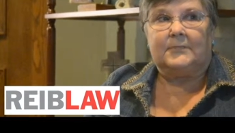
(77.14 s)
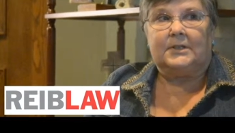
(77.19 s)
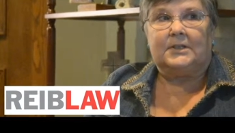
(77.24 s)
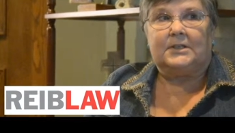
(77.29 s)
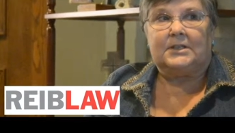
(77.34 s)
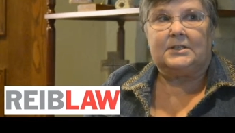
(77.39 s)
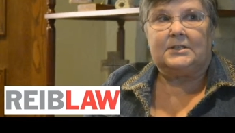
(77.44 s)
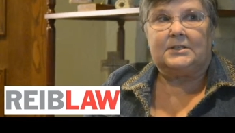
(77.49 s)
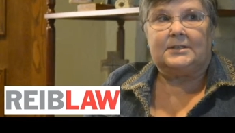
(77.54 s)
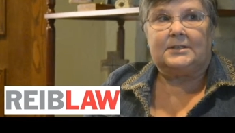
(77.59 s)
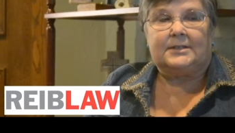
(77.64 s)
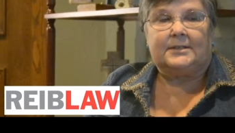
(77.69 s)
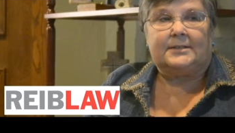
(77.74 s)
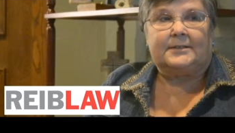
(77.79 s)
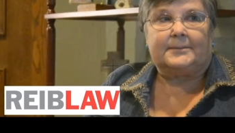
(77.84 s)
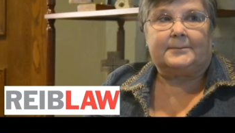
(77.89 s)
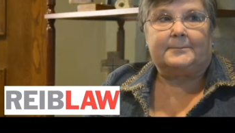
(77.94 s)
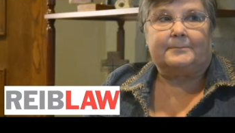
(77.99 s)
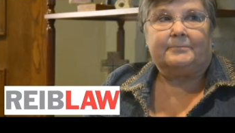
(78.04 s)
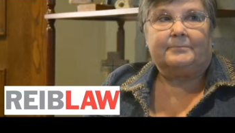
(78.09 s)
con
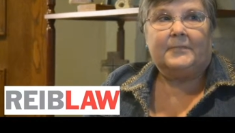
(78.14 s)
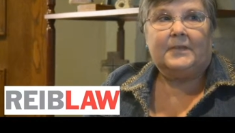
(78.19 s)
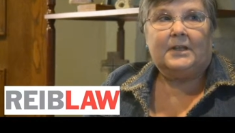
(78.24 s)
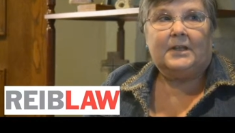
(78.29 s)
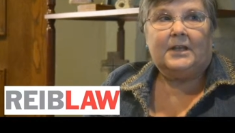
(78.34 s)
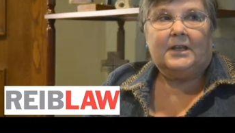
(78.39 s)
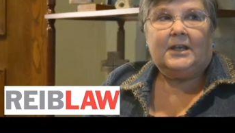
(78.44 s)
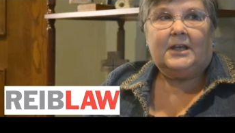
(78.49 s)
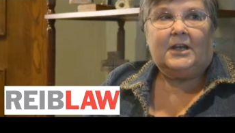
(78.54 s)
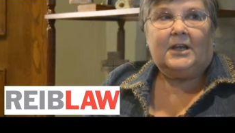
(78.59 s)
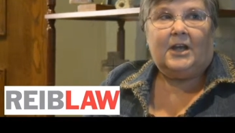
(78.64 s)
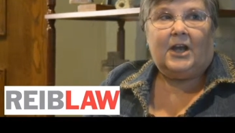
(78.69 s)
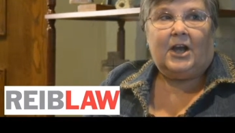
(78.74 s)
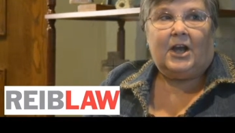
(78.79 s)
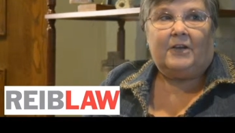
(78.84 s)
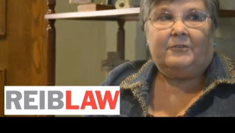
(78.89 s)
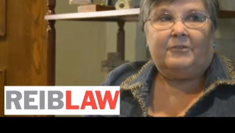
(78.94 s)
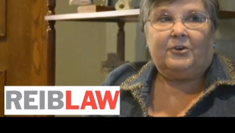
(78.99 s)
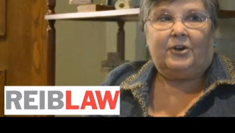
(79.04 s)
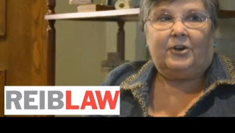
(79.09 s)
um,
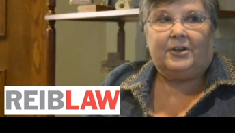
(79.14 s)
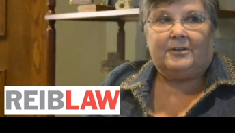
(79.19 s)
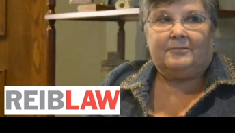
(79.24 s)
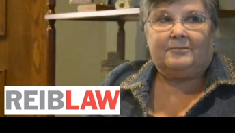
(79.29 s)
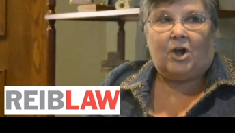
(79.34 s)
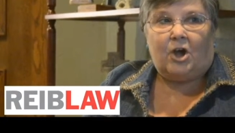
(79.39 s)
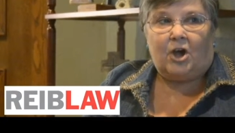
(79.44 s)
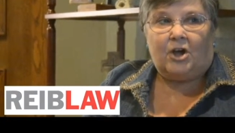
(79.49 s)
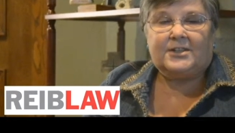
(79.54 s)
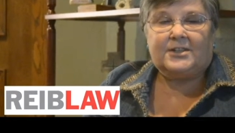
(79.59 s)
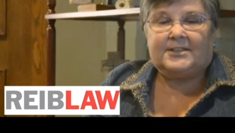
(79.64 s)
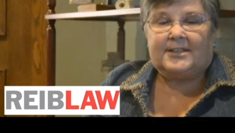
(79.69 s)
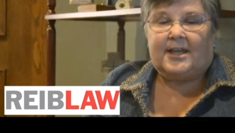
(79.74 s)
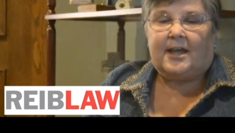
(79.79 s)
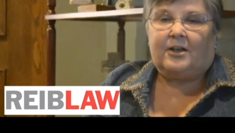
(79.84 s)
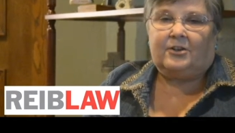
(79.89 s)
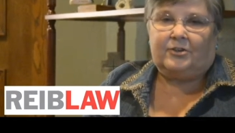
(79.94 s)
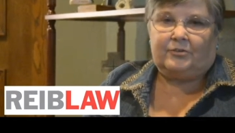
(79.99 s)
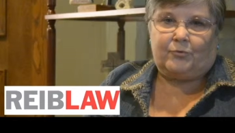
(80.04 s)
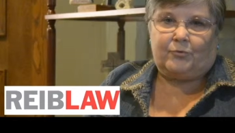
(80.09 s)
a very
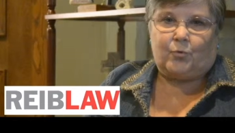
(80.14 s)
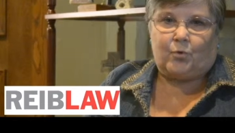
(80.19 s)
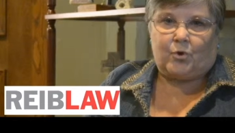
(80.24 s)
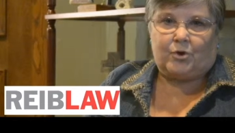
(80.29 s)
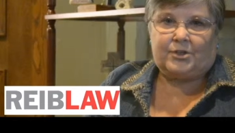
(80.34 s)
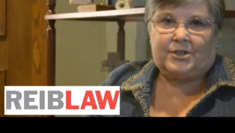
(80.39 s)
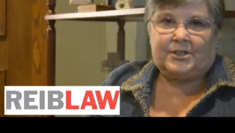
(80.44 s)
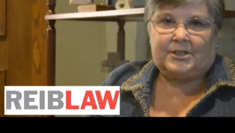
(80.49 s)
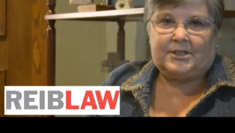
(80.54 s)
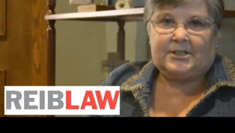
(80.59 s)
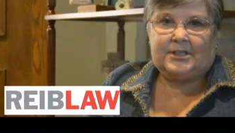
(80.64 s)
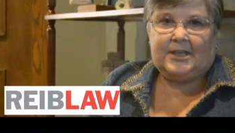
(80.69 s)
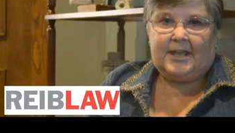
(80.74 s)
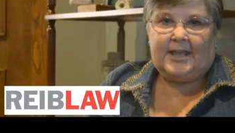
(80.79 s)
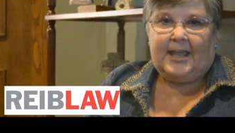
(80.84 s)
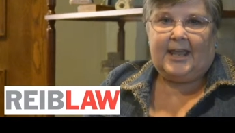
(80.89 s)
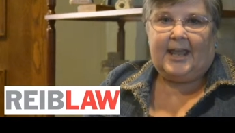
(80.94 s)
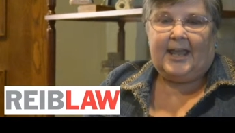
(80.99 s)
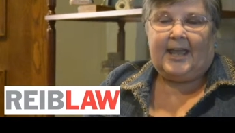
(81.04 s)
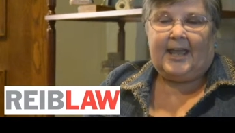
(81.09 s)
hostile divorce
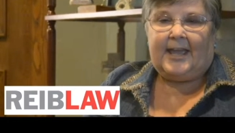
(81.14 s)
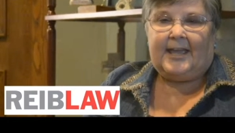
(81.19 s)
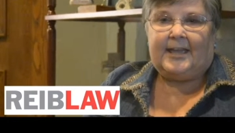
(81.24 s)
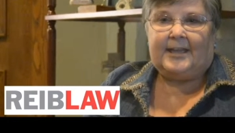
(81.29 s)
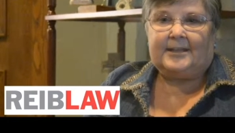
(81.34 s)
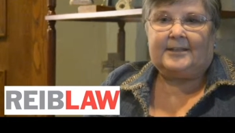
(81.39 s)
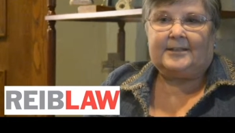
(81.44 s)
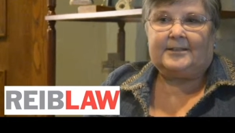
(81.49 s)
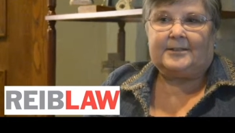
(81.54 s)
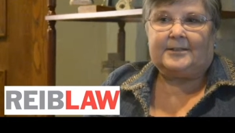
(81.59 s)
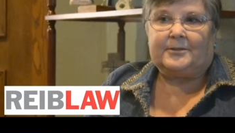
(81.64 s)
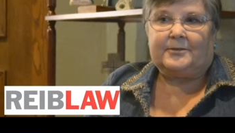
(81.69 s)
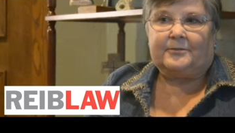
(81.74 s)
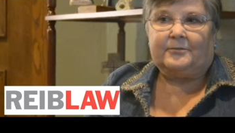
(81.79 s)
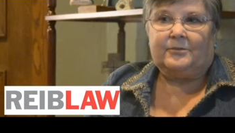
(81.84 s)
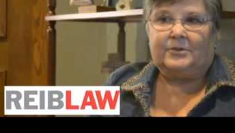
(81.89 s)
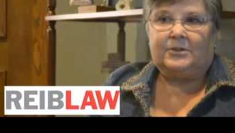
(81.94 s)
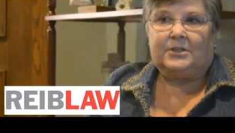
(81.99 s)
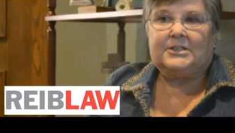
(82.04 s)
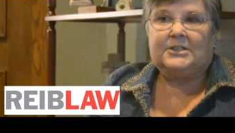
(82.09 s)
and uh,
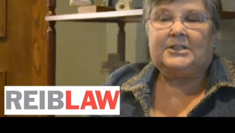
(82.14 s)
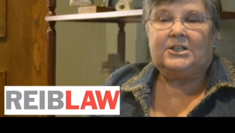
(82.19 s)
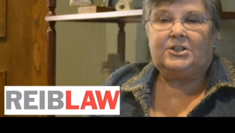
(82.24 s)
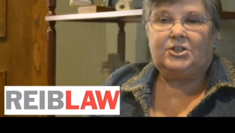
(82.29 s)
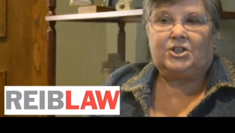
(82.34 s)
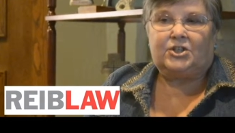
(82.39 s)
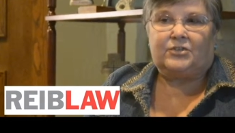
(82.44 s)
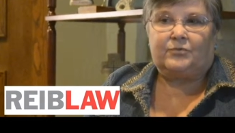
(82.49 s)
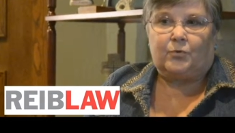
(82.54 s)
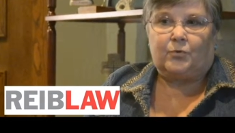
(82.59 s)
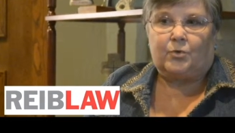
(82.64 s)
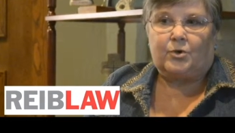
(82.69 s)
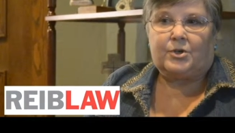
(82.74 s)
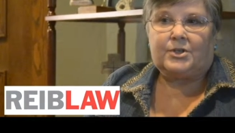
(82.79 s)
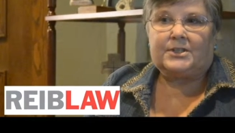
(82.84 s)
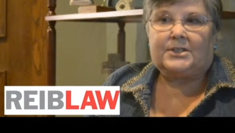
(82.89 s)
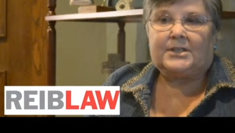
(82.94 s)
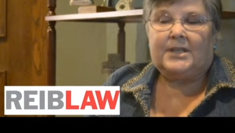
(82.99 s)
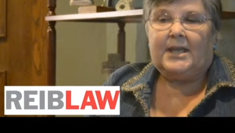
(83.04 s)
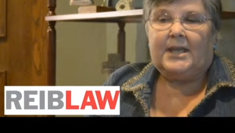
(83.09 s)
contentious
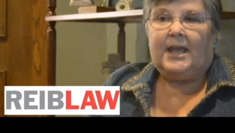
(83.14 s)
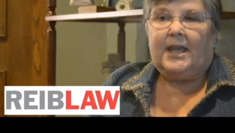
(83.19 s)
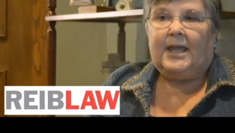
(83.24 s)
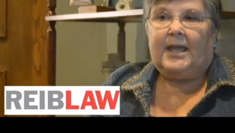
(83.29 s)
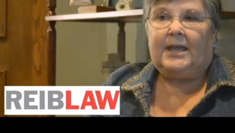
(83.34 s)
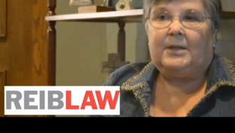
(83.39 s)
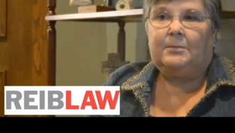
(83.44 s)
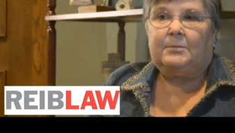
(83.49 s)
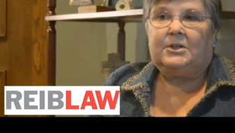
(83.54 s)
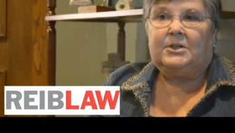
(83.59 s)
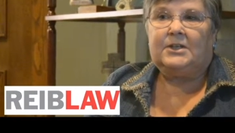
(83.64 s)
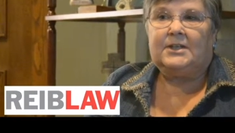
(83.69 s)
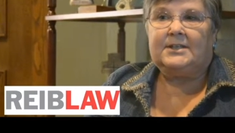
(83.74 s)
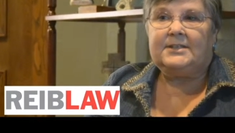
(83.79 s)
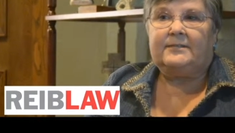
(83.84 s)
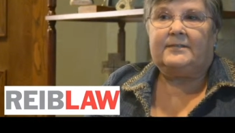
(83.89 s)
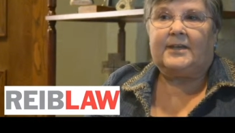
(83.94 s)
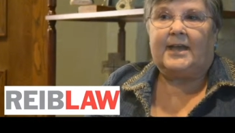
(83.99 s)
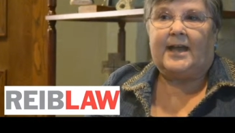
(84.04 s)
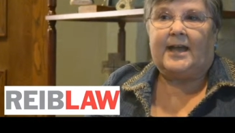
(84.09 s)
divorce. And because
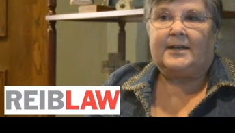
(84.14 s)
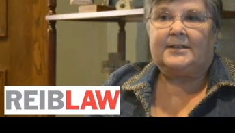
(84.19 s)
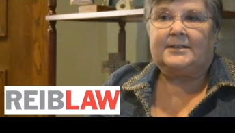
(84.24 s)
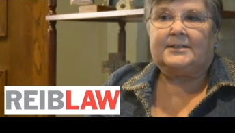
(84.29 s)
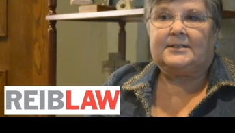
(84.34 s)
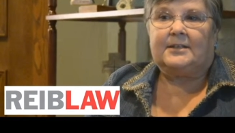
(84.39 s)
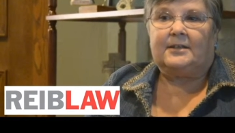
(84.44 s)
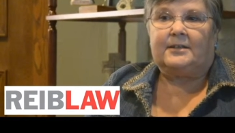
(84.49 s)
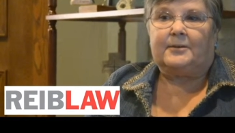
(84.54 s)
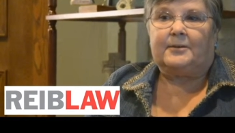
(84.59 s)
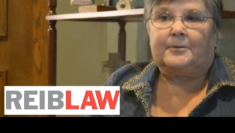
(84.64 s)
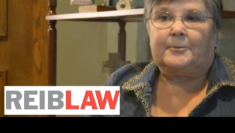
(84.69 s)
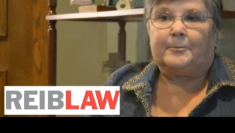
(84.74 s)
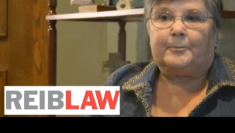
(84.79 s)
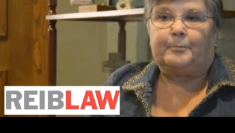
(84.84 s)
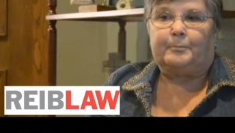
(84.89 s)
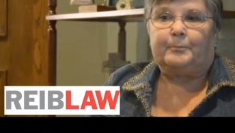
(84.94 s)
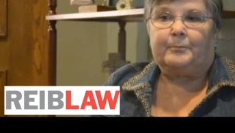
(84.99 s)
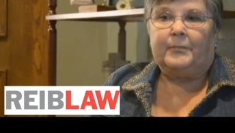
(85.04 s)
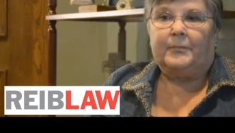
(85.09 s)
of that, um,
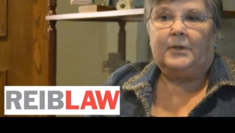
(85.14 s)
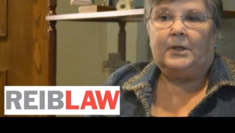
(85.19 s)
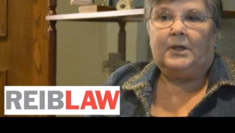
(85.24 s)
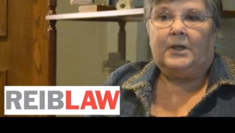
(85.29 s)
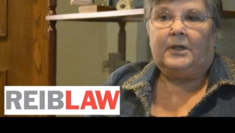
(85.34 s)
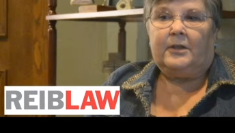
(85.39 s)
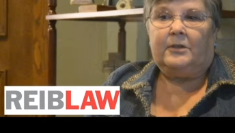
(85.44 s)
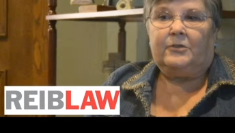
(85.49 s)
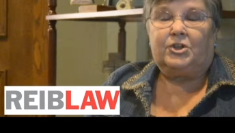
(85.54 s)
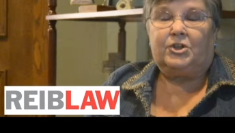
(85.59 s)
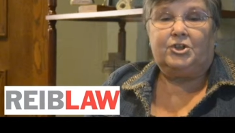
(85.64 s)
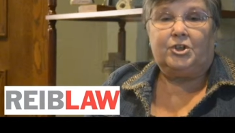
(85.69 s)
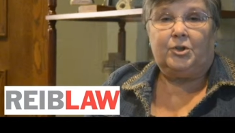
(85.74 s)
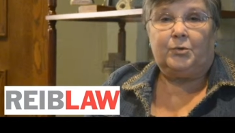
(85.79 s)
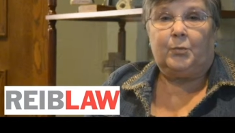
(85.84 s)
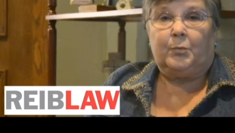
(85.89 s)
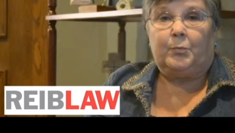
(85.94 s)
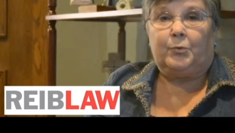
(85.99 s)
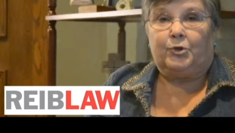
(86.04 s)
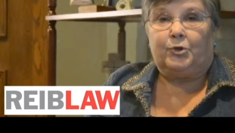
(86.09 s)
the
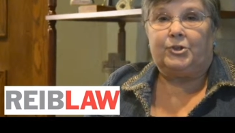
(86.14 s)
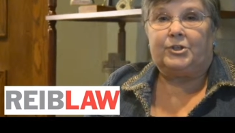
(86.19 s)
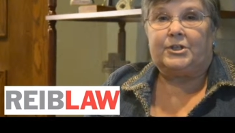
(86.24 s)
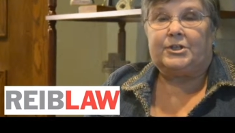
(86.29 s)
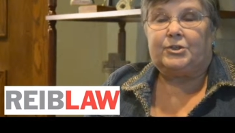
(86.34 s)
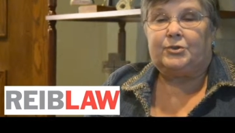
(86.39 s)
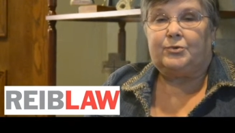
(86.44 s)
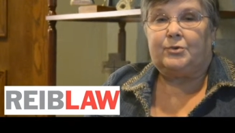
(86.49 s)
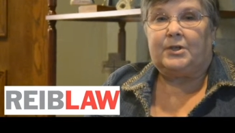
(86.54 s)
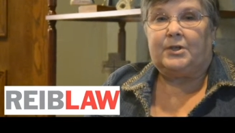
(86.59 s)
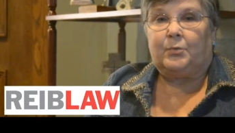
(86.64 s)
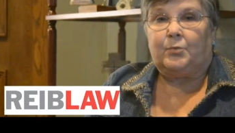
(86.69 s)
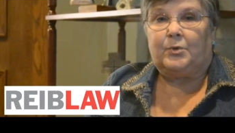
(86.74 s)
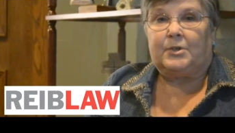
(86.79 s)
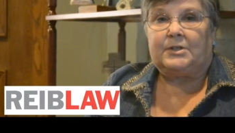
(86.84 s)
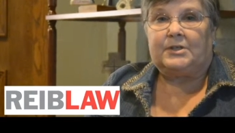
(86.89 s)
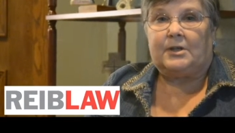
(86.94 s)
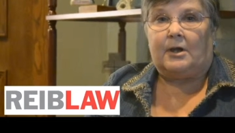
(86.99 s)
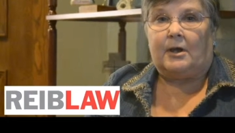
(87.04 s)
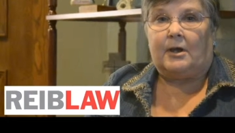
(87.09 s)
children pulled into it at
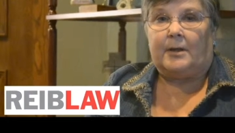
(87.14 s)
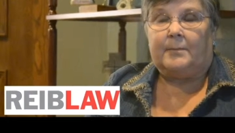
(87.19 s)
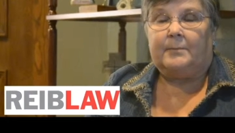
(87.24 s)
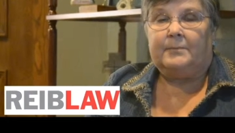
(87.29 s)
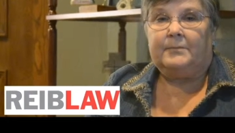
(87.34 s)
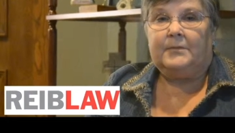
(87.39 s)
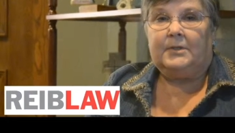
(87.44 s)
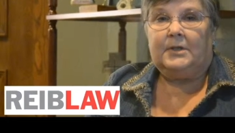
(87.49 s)
one time,